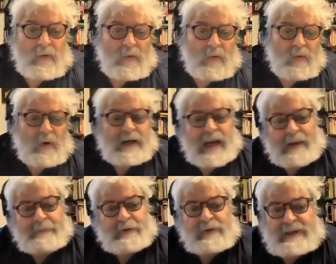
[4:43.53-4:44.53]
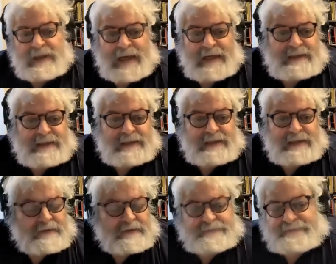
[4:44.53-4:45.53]
What happened with the
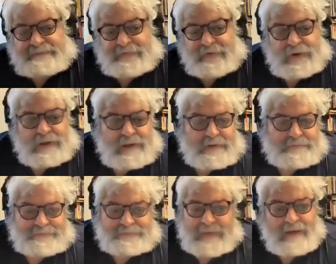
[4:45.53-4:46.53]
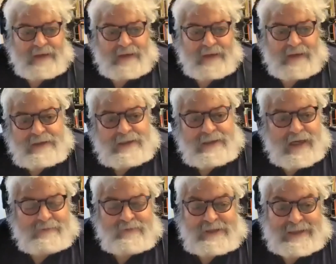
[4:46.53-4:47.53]
idea for a long
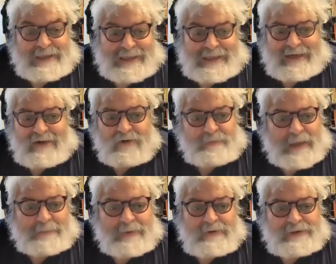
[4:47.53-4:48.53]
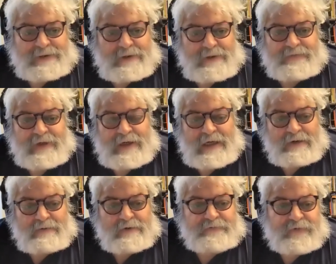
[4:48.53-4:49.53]
time was, people sort of
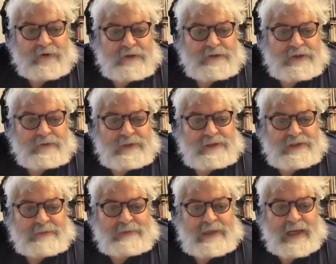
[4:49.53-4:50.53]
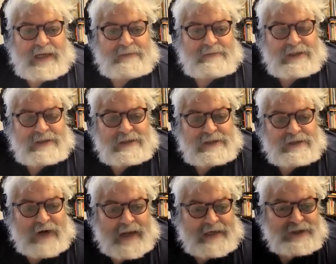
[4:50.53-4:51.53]
referred to it sometimes in the
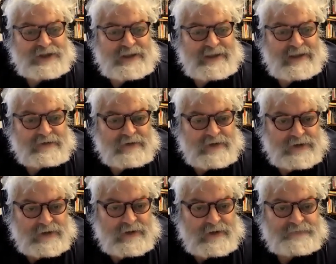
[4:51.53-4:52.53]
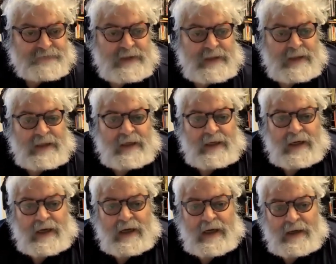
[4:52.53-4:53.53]
strategy literature.
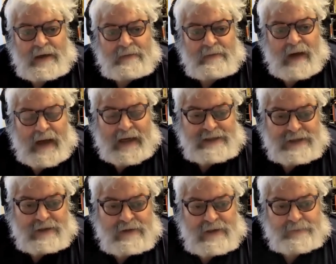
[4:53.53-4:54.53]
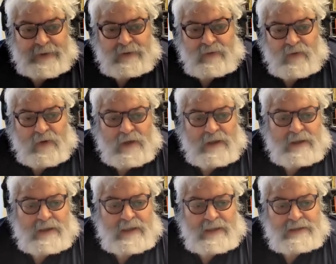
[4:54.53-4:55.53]
I showed up at
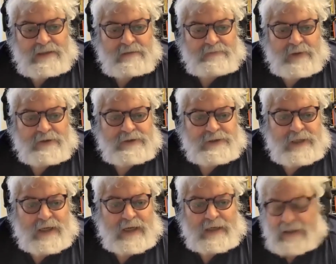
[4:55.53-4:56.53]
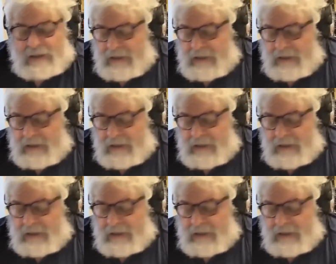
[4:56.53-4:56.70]
Wharton as a postdoc